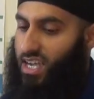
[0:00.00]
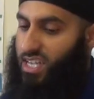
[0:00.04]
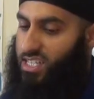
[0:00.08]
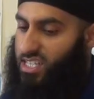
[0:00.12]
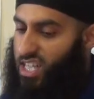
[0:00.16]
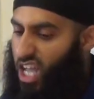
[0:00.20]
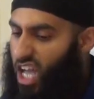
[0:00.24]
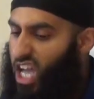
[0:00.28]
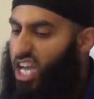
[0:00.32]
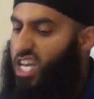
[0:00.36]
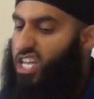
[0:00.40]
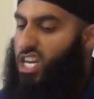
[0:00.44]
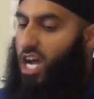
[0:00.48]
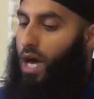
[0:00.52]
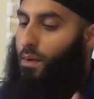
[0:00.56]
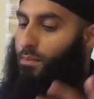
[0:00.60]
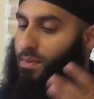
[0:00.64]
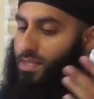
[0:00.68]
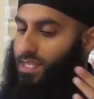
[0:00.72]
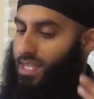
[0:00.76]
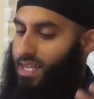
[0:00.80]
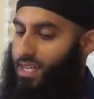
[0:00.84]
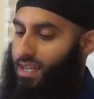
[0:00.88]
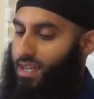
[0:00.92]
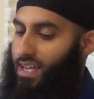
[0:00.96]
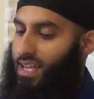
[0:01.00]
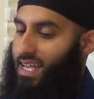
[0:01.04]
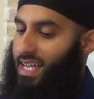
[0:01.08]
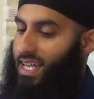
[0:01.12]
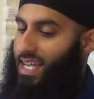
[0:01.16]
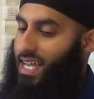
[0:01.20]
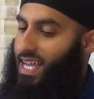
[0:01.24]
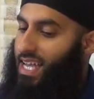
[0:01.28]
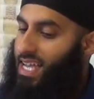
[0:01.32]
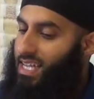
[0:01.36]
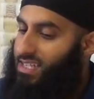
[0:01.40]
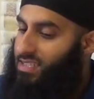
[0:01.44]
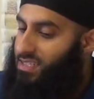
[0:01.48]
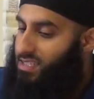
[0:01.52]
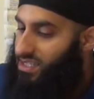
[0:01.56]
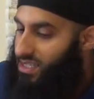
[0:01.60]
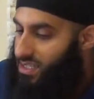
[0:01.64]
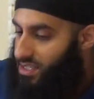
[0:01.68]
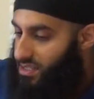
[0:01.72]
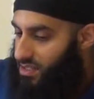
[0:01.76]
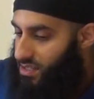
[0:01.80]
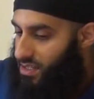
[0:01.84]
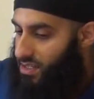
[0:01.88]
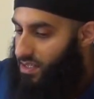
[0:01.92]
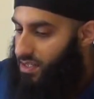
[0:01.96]
The Qaramata, East
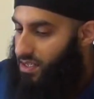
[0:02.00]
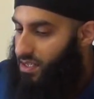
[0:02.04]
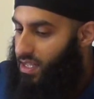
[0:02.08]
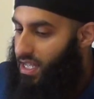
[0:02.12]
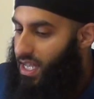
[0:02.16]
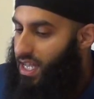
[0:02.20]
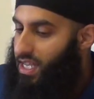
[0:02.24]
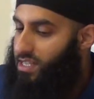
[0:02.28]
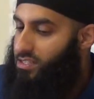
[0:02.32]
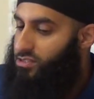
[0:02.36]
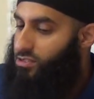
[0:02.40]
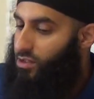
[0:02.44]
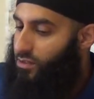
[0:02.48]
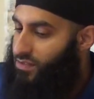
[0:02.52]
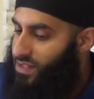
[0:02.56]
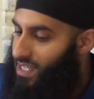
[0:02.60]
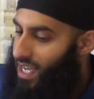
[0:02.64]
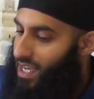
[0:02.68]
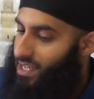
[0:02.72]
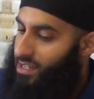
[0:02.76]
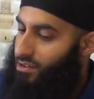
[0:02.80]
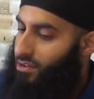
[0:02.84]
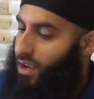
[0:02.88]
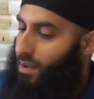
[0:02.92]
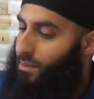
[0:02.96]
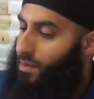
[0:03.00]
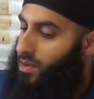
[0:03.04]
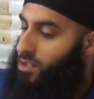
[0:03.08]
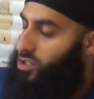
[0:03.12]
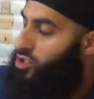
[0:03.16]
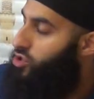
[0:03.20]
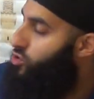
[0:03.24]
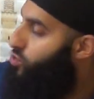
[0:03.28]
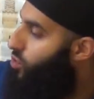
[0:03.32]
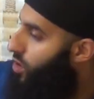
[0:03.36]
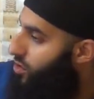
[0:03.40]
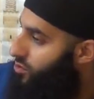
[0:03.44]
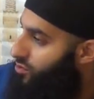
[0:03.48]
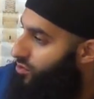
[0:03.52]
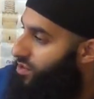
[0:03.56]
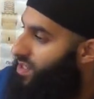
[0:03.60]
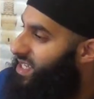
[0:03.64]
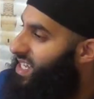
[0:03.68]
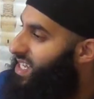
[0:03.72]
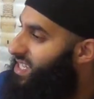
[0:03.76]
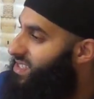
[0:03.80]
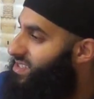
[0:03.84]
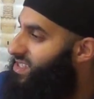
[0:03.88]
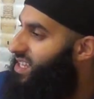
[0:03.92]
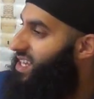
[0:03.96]
east of Saudi Arabia, 200
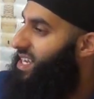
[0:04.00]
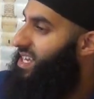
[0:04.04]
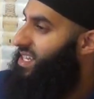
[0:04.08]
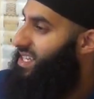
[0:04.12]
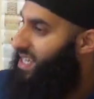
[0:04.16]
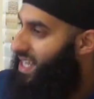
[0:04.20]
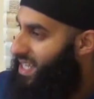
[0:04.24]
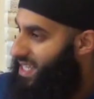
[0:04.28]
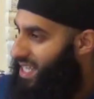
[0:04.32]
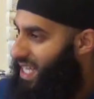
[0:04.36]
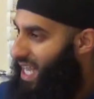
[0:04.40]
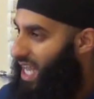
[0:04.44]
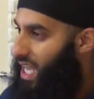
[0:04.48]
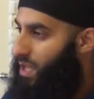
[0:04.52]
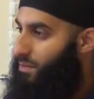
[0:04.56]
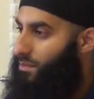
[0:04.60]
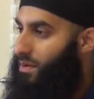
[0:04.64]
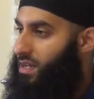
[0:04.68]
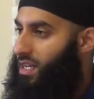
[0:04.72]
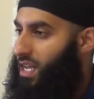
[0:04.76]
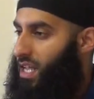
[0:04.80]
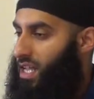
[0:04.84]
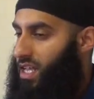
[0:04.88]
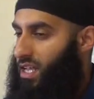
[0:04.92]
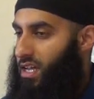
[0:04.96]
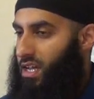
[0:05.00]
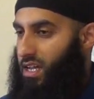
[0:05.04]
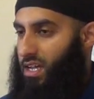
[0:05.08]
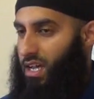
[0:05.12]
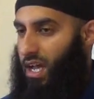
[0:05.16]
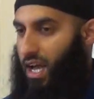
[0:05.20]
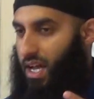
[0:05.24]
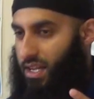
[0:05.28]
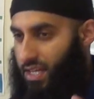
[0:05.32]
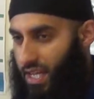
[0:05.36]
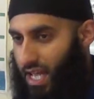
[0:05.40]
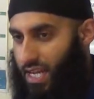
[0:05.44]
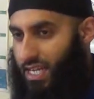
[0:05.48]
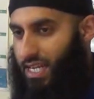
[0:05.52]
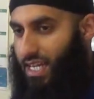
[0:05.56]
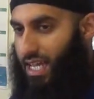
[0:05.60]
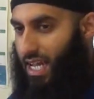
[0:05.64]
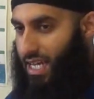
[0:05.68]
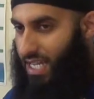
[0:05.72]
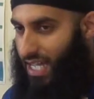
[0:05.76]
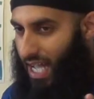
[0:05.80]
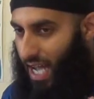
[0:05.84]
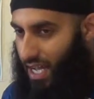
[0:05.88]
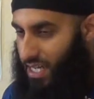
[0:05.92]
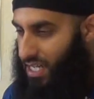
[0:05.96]
years, they came and they and, and, they,
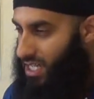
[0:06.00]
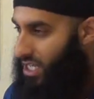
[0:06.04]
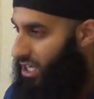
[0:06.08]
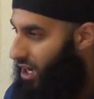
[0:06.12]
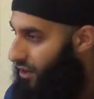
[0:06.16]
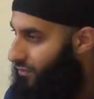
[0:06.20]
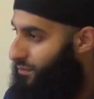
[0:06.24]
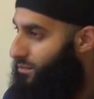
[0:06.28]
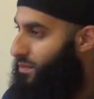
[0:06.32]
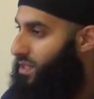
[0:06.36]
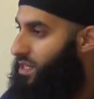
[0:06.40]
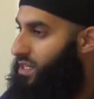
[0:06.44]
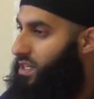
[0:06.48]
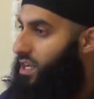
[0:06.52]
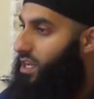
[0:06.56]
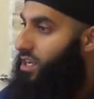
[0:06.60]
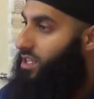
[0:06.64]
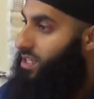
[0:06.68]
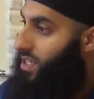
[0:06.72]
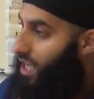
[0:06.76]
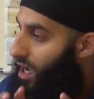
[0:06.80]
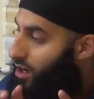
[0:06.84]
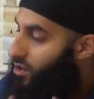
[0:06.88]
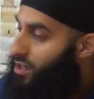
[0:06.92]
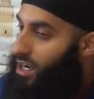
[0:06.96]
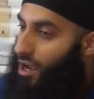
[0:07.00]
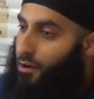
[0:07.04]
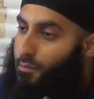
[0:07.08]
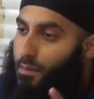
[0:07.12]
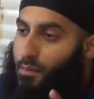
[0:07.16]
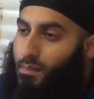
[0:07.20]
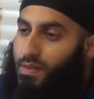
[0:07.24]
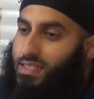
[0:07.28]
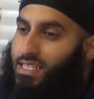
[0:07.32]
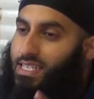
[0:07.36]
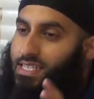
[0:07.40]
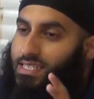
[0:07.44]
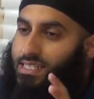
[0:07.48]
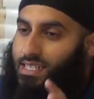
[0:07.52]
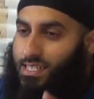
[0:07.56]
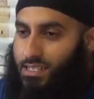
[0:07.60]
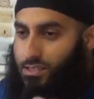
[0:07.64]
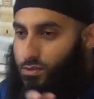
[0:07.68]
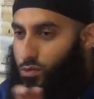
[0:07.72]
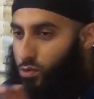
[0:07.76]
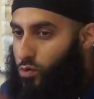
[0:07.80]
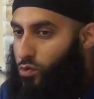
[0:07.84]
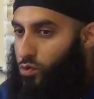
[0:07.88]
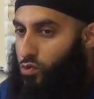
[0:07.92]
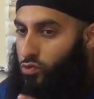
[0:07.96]
and they had a government. Now, now remember, these, these
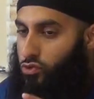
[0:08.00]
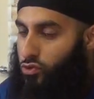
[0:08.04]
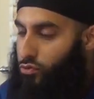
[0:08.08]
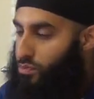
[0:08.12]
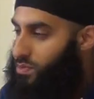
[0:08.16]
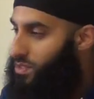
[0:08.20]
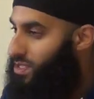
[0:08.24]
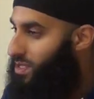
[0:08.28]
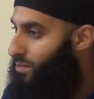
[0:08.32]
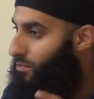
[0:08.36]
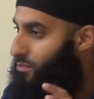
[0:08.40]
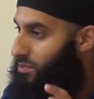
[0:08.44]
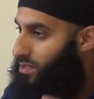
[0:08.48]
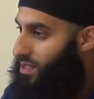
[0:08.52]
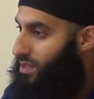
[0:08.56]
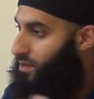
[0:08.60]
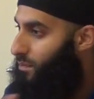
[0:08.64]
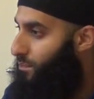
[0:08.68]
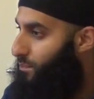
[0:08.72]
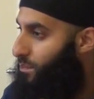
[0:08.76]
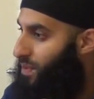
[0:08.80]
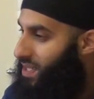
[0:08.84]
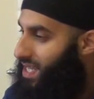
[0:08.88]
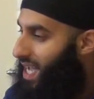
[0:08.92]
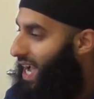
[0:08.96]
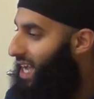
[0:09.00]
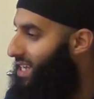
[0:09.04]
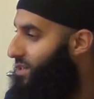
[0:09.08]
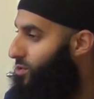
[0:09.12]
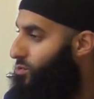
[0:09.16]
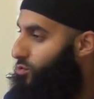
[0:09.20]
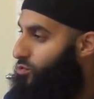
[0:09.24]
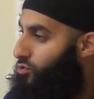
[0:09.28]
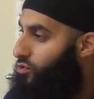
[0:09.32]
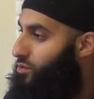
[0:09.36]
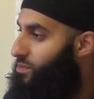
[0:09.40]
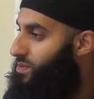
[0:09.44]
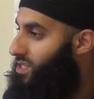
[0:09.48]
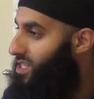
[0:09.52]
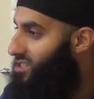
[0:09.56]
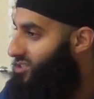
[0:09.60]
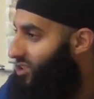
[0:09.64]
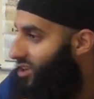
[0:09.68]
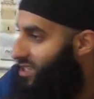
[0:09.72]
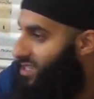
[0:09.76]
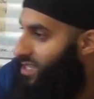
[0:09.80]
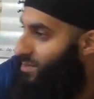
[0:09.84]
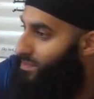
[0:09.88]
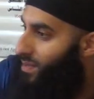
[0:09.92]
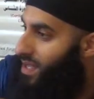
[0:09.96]
little groups, the bid'ah little groups, they
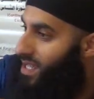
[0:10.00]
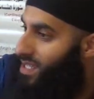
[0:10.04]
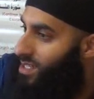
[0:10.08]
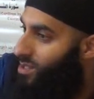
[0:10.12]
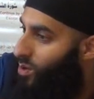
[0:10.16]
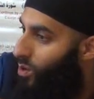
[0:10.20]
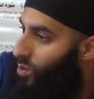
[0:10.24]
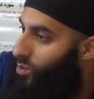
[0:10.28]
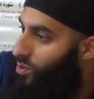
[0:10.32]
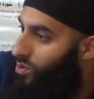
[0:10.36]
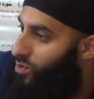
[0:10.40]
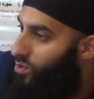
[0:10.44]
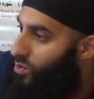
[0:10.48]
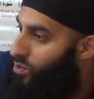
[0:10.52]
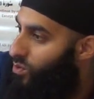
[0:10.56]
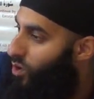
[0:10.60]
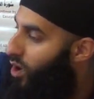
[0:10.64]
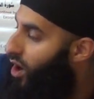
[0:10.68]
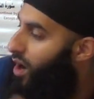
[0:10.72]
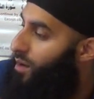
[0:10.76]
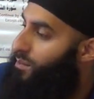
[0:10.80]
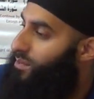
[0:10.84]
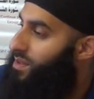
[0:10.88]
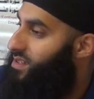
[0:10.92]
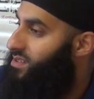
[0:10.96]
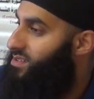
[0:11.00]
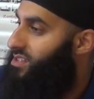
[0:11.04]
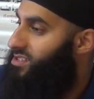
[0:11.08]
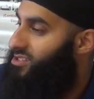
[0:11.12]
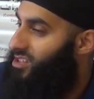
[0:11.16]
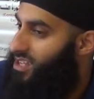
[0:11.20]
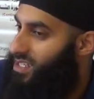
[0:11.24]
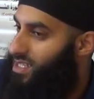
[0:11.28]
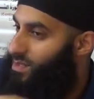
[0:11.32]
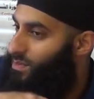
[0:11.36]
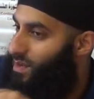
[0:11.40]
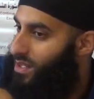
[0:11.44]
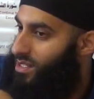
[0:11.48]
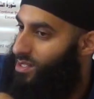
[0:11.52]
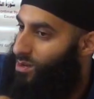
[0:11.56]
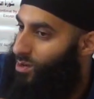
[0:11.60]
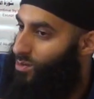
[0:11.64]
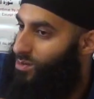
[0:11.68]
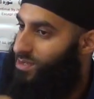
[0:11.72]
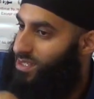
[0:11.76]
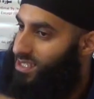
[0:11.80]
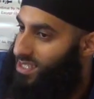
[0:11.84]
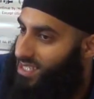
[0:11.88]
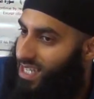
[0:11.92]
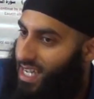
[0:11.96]
started to make their own little armies. They started to make their
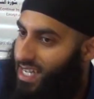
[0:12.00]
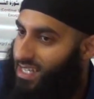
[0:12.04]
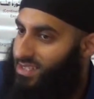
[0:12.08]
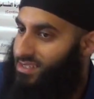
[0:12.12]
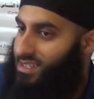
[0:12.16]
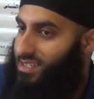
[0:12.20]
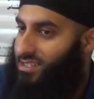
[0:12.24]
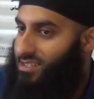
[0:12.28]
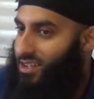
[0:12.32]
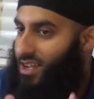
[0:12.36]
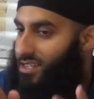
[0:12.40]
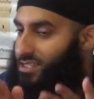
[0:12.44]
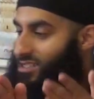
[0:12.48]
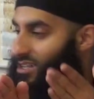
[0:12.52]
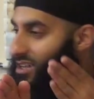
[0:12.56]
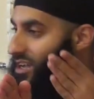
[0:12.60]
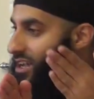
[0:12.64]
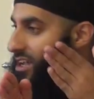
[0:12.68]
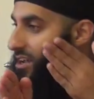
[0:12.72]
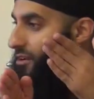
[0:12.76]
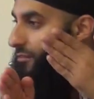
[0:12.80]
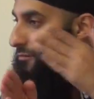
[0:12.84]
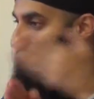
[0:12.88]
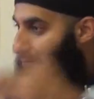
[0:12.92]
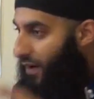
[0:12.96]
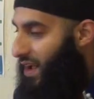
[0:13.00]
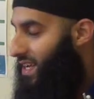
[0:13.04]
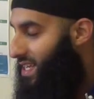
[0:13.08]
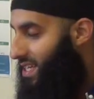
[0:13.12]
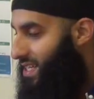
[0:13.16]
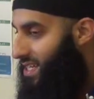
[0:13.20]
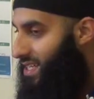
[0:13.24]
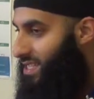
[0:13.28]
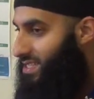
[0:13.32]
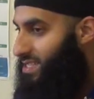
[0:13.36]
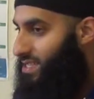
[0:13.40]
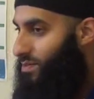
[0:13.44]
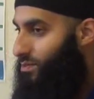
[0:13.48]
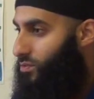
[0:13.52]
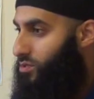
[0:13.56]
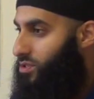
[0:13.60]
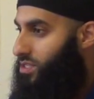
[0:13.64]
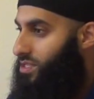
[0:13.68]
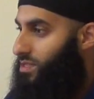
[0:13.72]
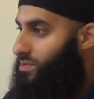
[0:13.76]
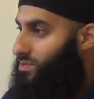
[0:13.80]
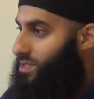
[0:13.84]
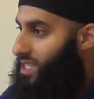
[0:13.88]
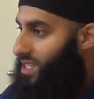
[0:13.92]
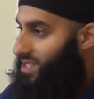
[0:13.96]
own states. They started to fight against the
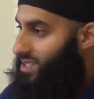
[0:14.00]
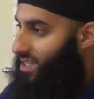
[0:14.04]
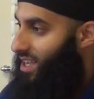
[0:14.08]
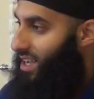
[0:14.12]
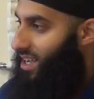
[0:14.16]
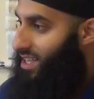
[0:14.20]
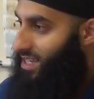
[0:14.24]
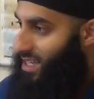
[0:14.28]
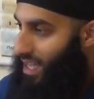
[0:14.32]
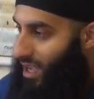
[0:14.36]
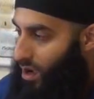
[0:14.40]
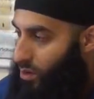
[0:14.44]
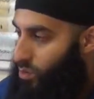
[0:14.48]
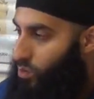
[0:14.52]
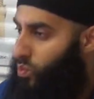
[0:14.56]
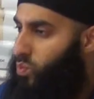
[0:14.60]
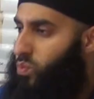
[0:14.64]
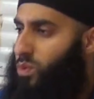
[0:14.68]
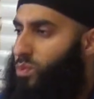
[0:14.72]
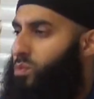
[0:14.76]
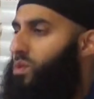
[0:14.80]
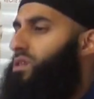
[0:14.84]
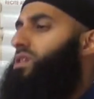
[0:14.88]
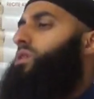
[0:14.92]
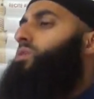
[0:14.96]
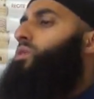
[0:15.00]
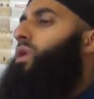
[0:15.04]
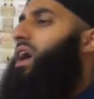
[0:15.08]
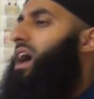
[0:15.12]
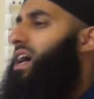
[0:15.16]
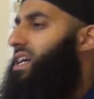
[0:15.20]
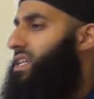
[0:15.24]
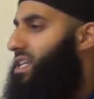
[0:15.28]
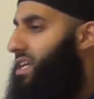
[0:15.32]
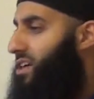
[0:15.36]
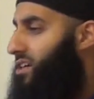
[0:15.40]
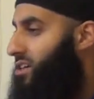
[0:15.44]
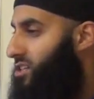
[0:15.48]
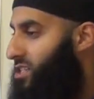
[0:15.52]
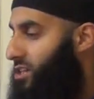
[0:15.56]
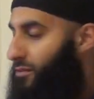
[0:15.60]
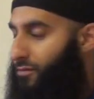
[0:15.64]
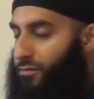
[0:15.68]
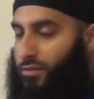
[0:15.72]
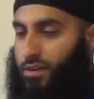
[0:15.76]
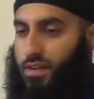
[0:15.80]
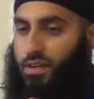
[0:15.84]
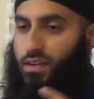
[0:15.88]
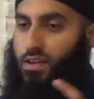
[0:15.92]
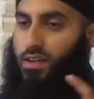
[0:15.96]
Muslims. They, now we wonder why they're
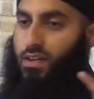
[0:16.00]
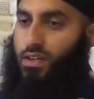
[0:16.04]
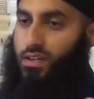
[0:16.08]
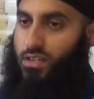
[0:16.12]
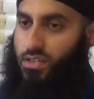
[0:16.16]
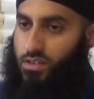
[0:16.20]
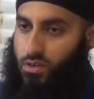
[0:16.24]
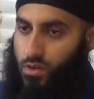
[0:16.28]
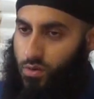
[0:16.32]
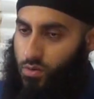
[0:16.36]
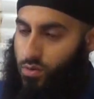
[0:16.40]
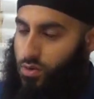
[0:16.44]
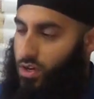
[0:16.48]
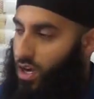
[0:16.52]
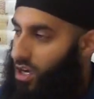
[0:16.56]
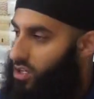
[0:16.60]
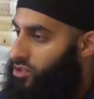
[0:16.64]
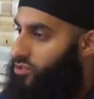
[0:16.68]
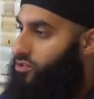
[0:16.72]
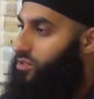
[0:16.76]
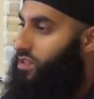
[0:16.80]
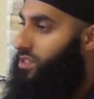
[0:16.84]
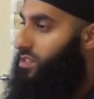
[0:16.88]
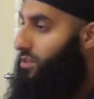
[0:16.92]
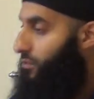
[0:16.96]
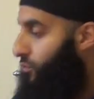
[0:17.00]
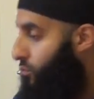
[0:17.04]
different you know, countries.